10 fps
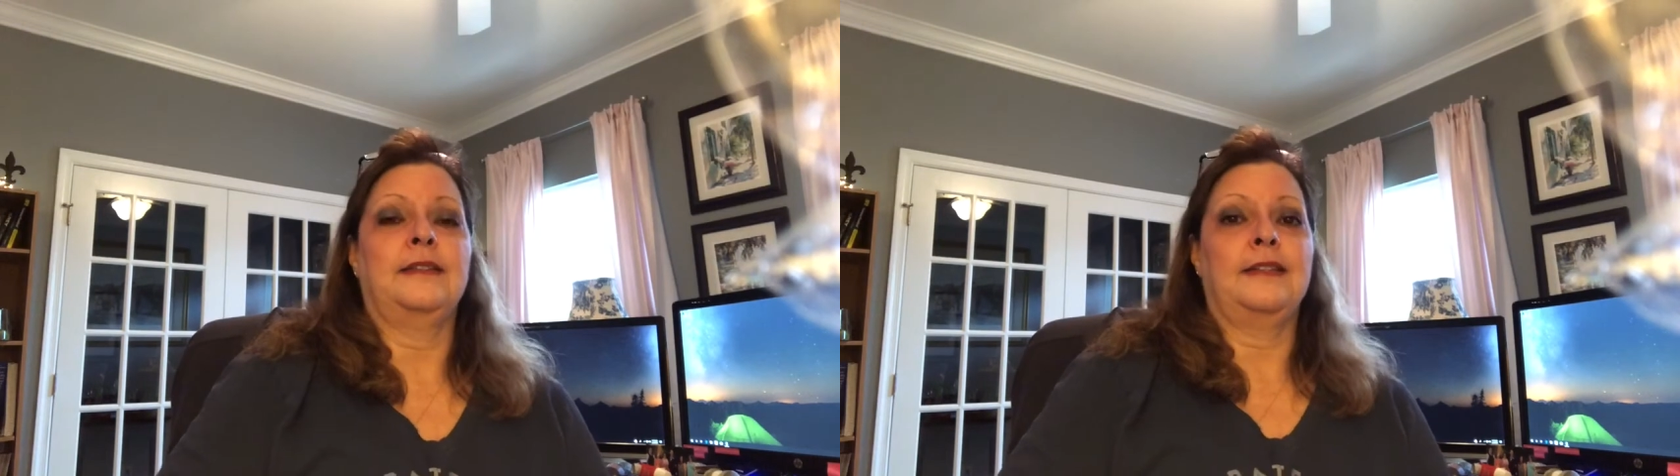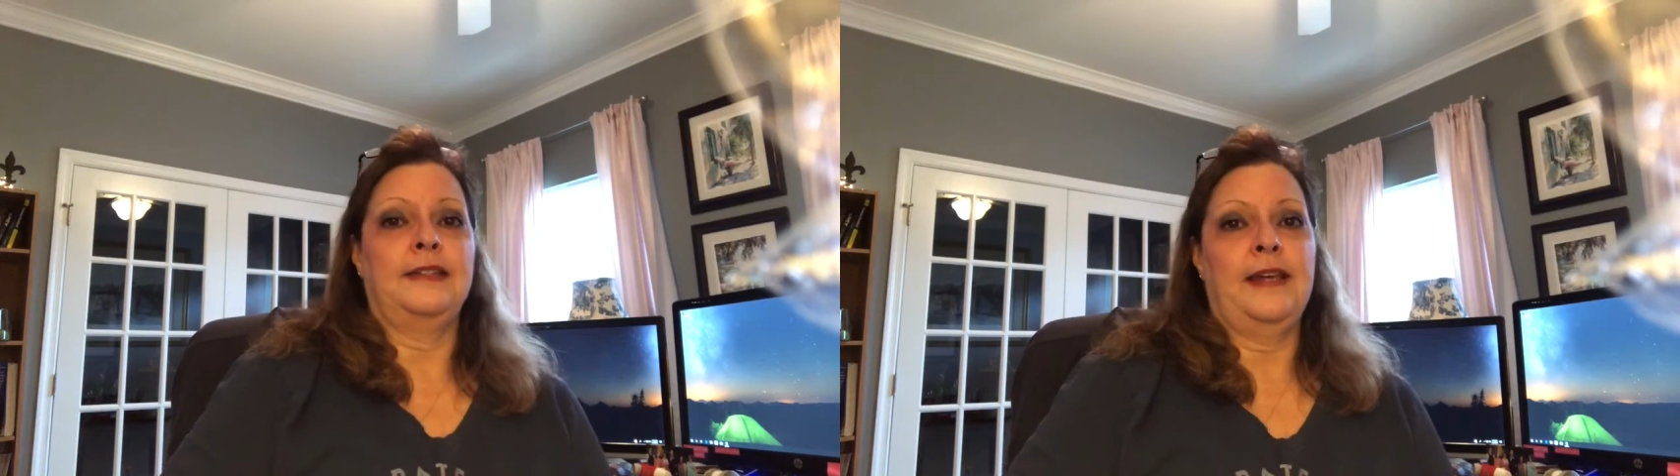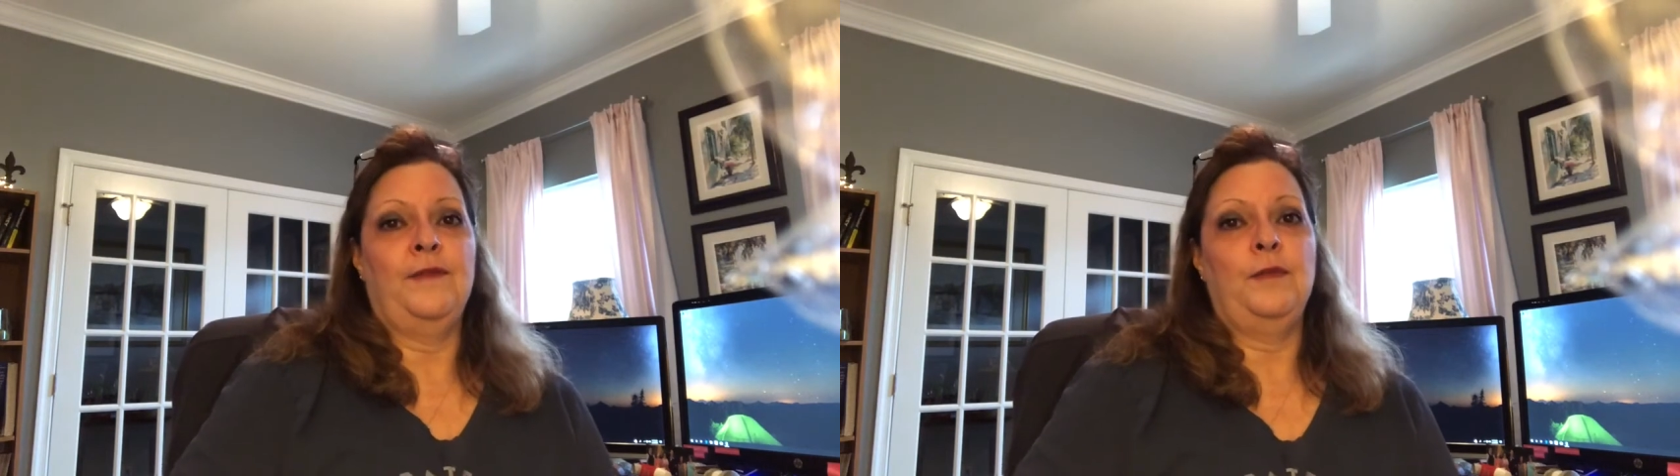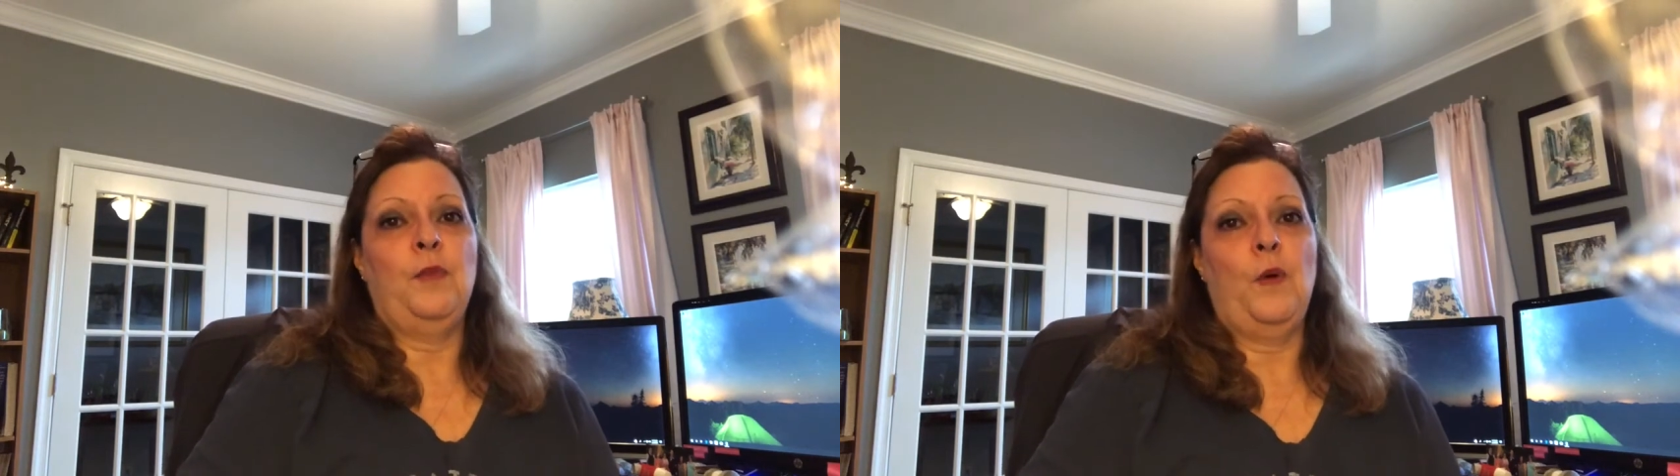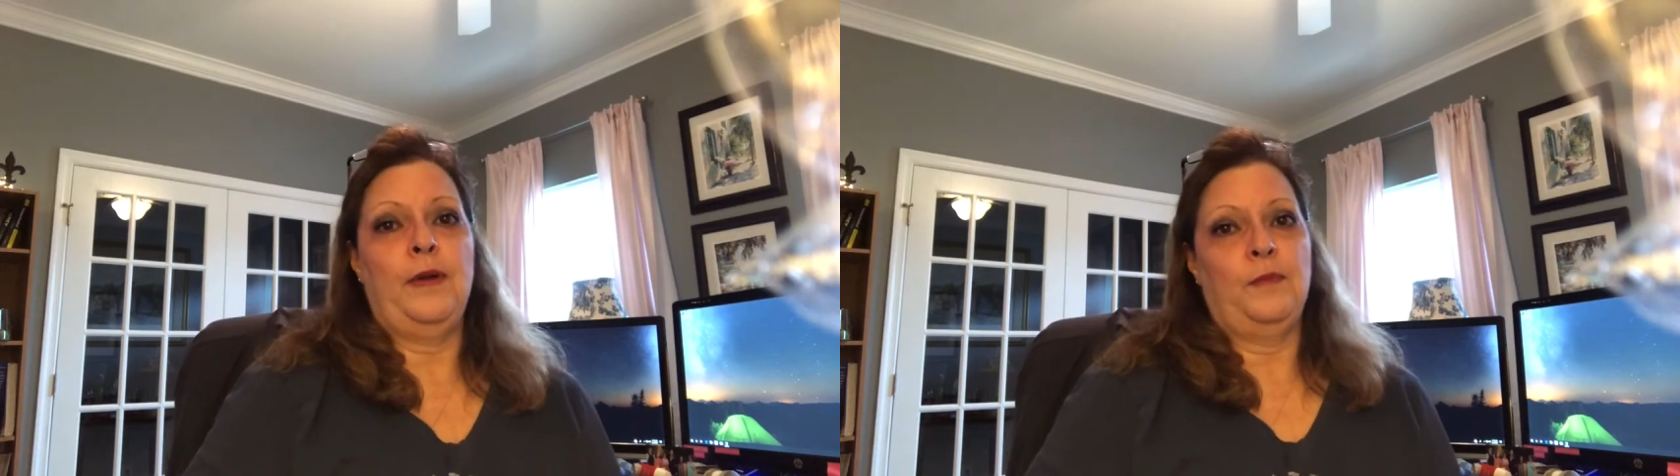a
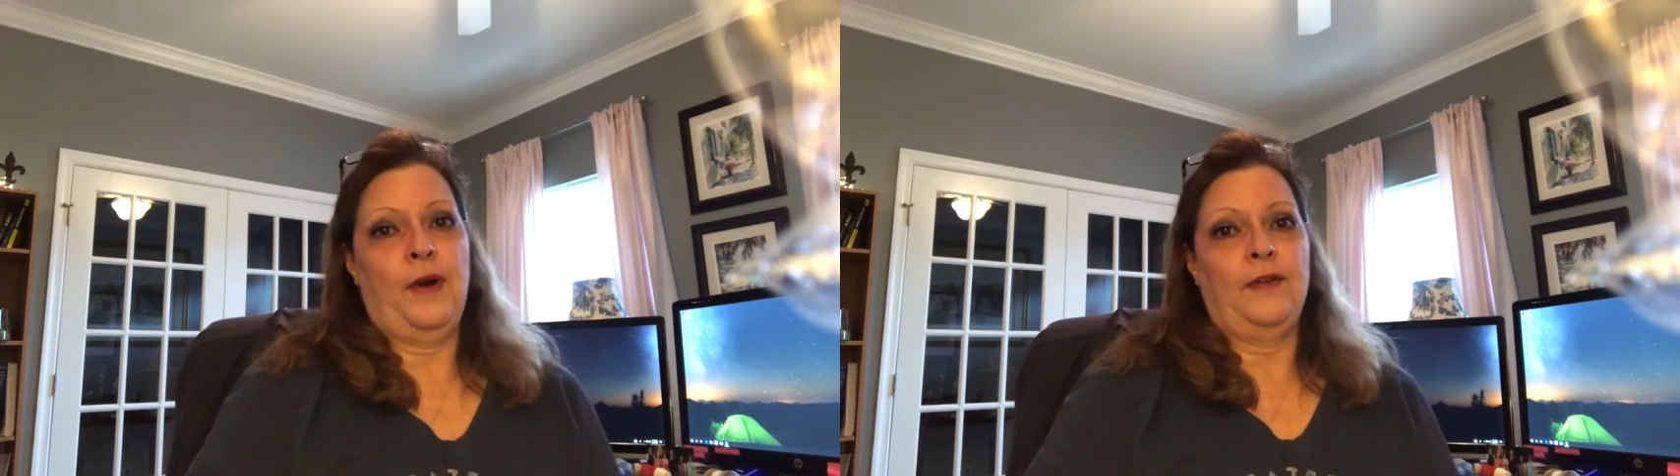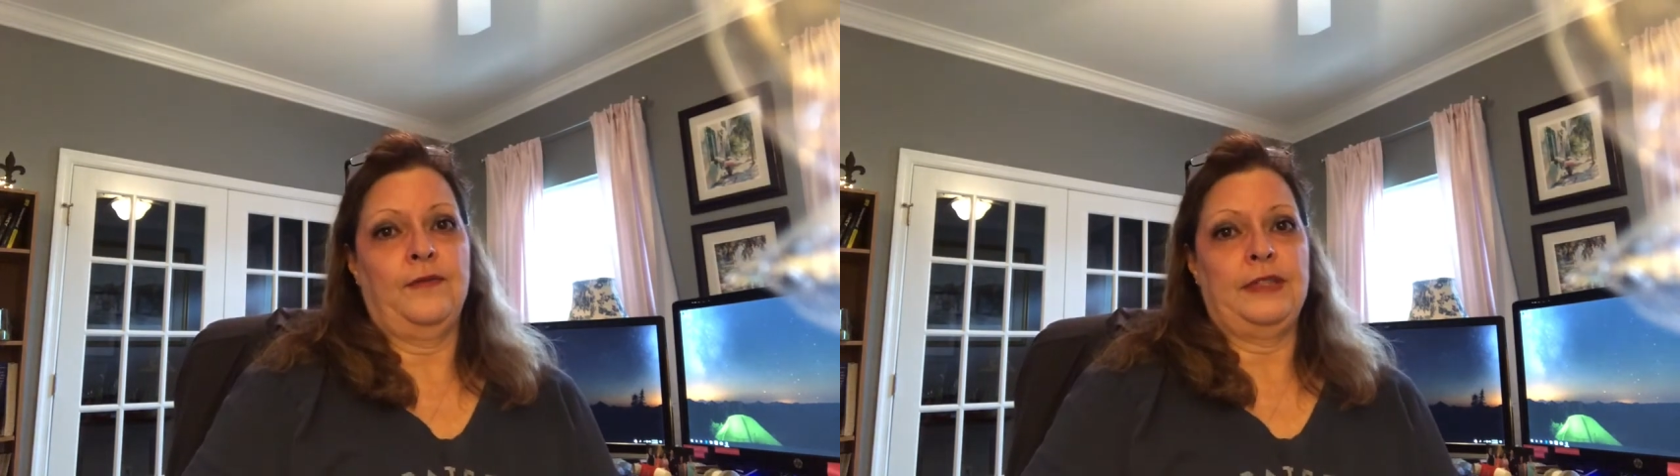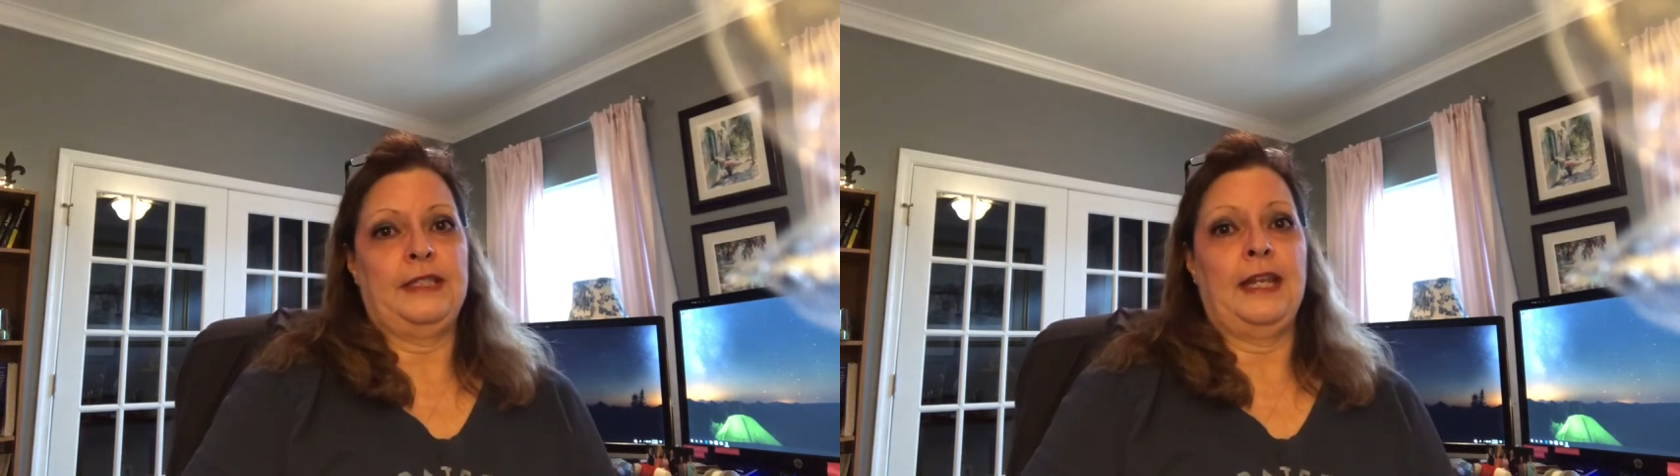7-point breakfast